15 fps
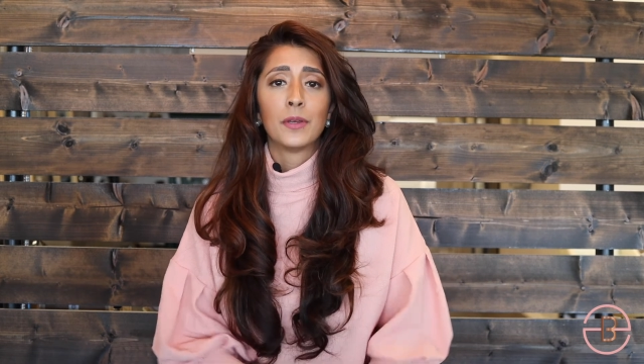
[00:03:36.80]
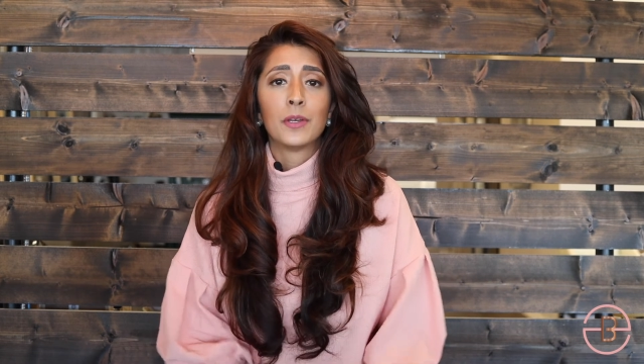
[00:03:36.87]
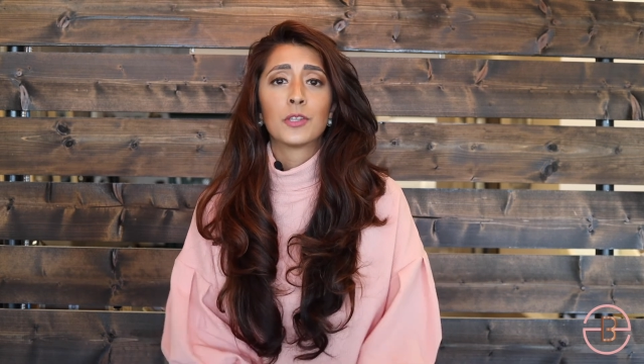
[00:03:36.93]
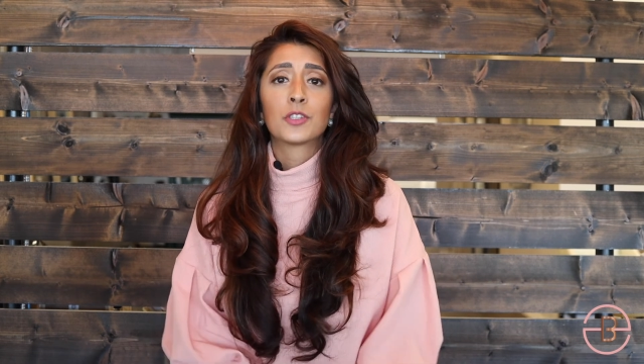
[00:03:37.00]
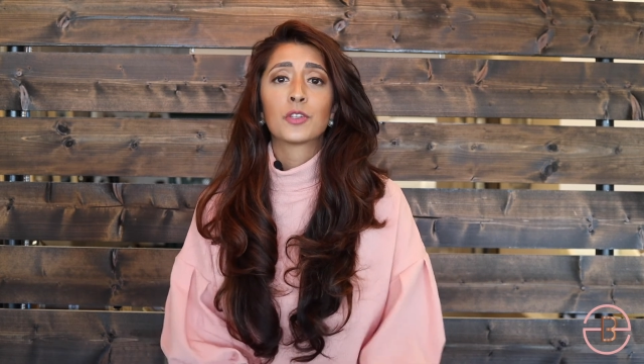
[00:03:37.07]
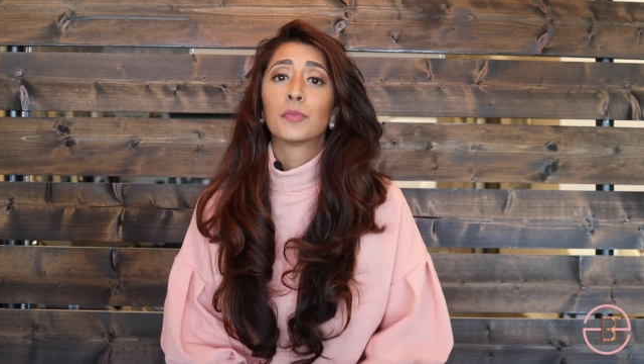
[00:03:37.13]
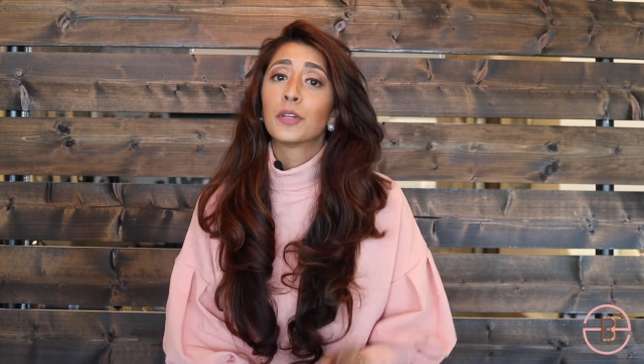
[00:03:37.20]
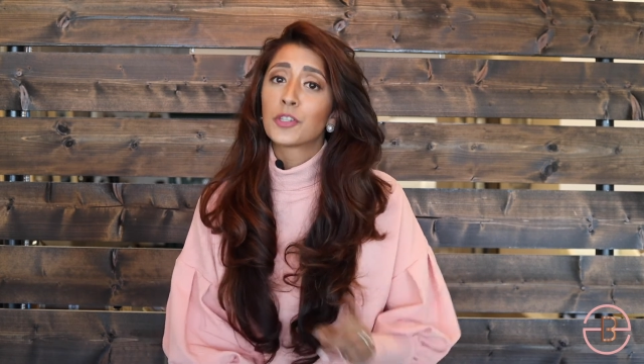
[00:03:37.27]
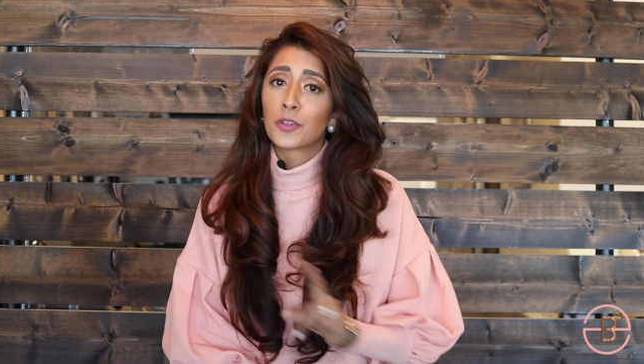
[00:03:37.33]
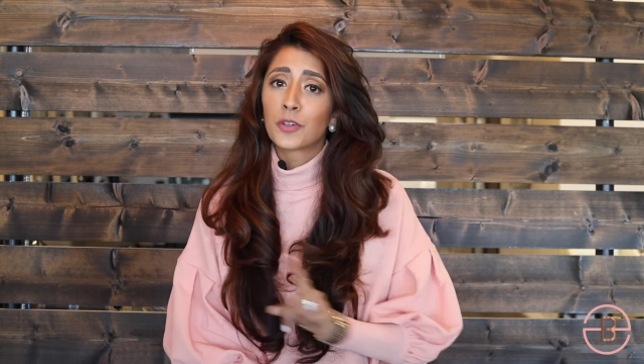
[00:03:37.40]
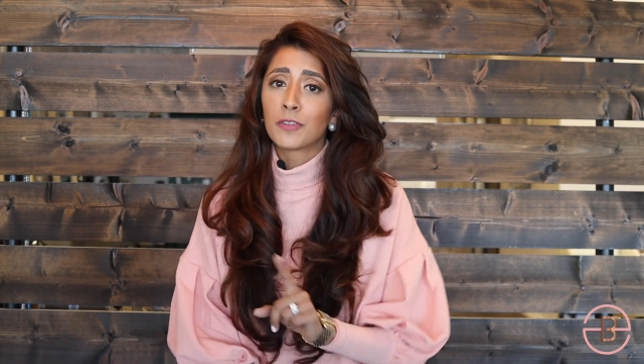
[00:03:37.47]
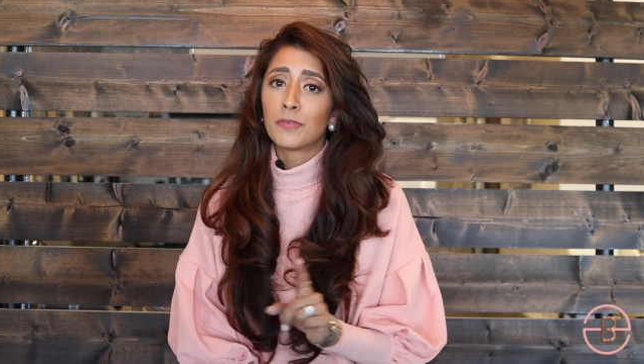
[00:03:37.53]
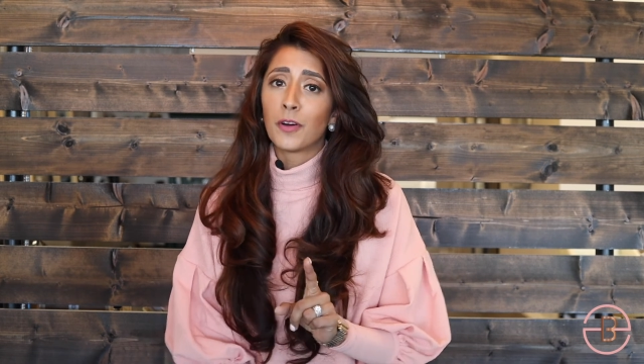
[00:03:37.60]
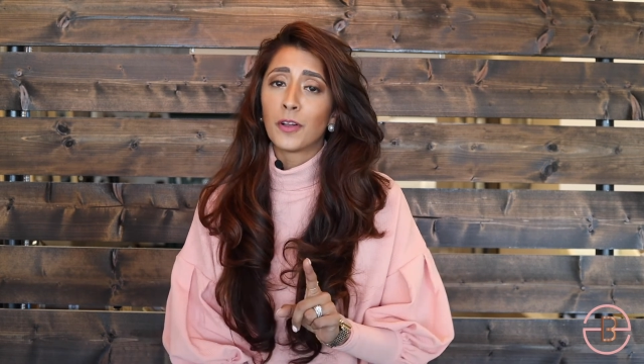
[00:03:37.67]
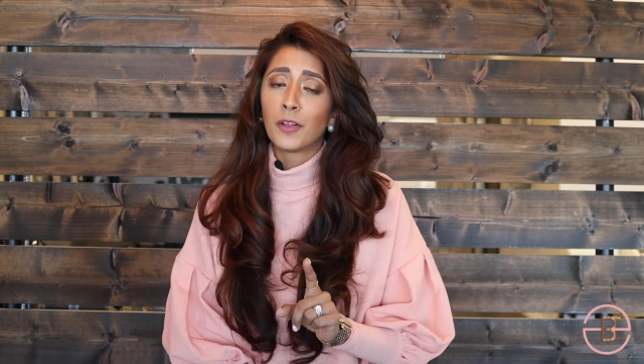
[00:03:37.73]
So be sure
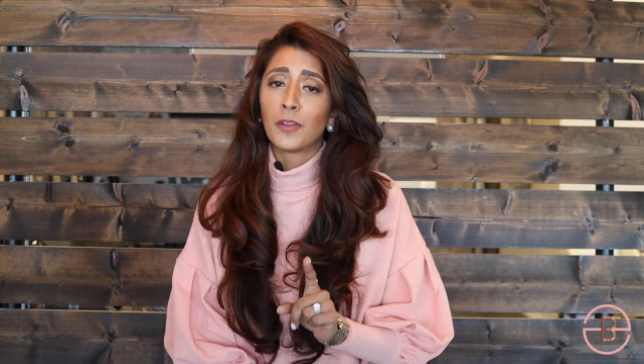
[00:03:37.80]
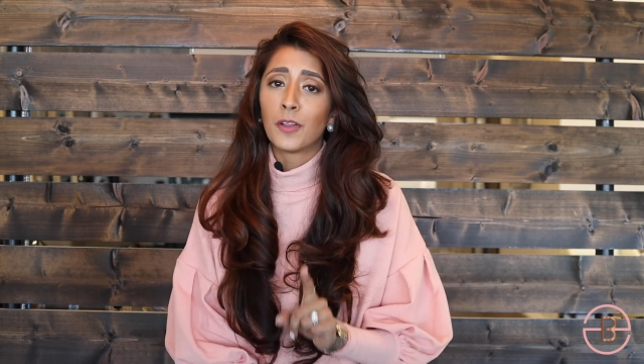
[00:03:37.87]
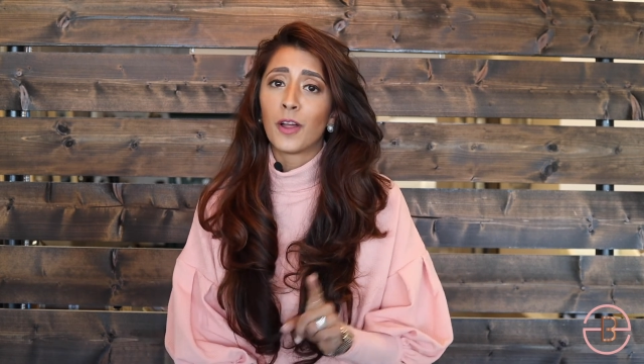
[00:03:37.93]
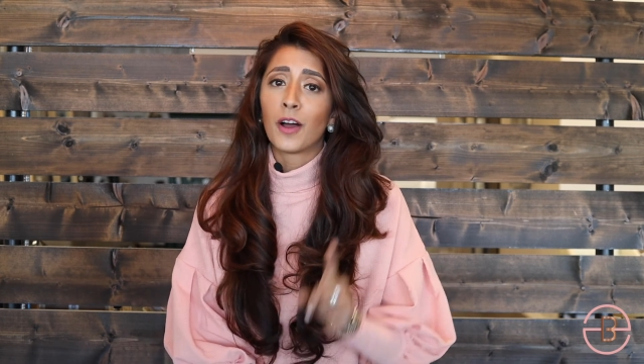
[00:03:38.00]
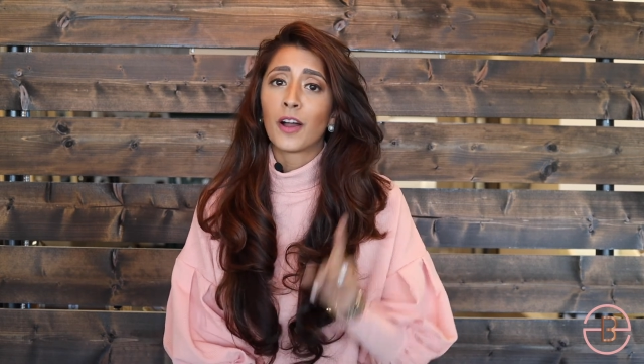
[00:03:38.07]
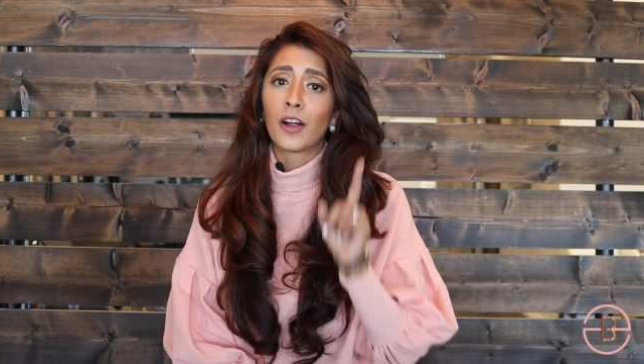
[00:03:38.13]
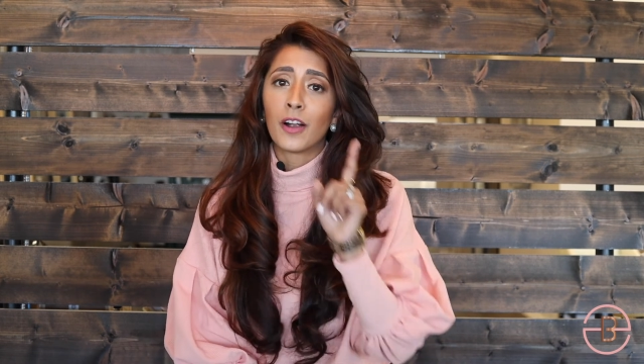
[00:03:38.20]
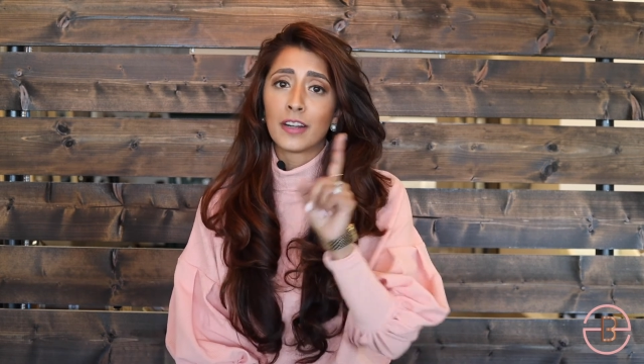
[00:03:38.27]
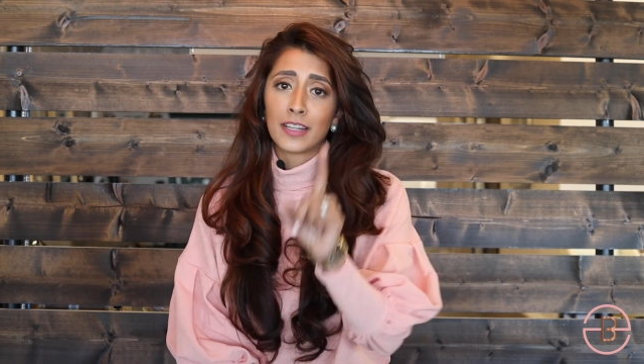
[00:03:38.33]
to follow along our